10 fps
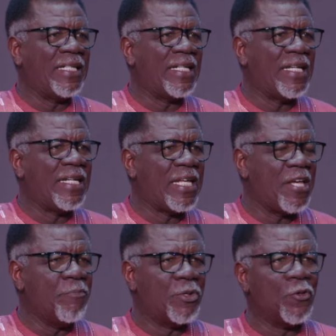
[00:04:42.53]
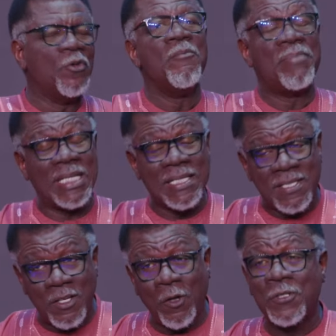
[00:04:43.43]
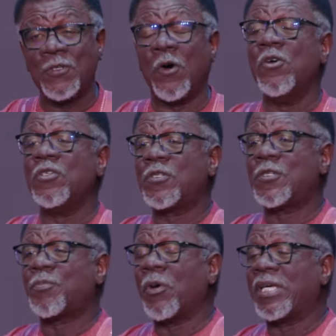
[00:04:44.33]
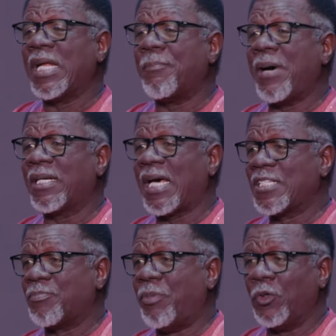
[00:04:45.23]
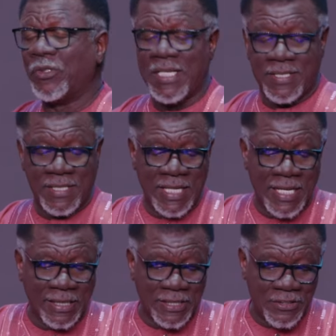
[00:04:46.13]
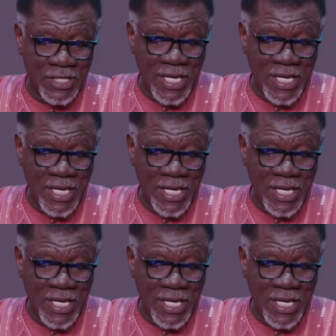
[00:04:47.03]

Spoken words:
Hebrew, but it's also spoken about as boldness in English.